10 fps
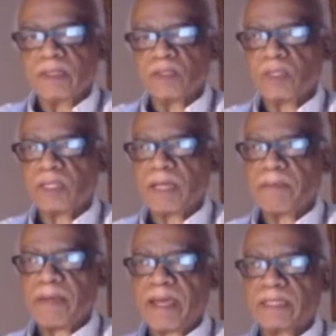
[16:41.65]
So you can
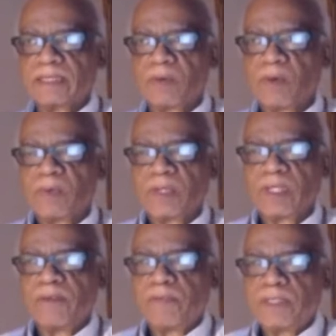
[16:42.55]
come back and say, well, what
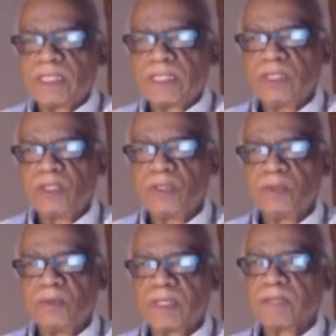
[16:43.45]
can you physically
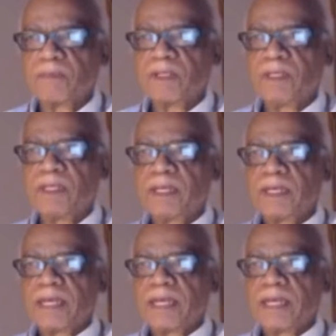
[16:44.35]
do? What can we,